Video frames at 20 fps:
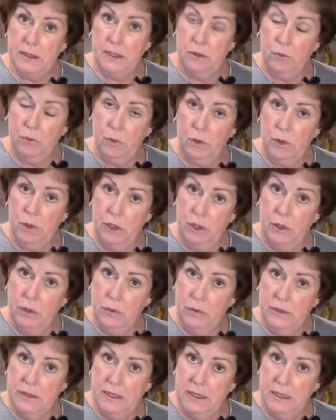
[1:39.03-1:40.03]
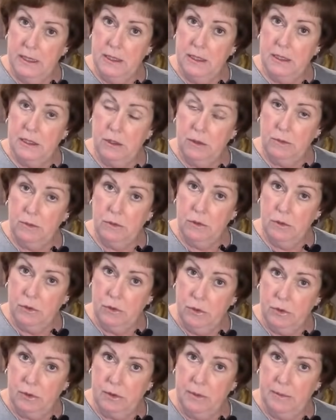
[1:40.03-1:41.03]
because we're going to use these to
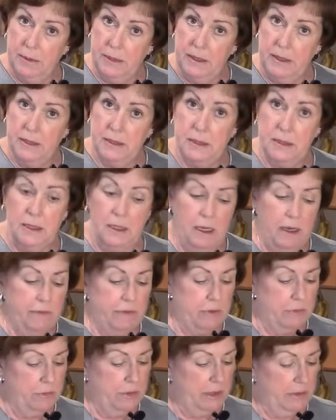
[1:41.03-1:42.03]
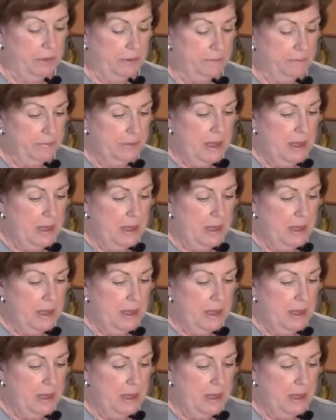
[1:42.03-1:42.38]
cook the beans in the oven with.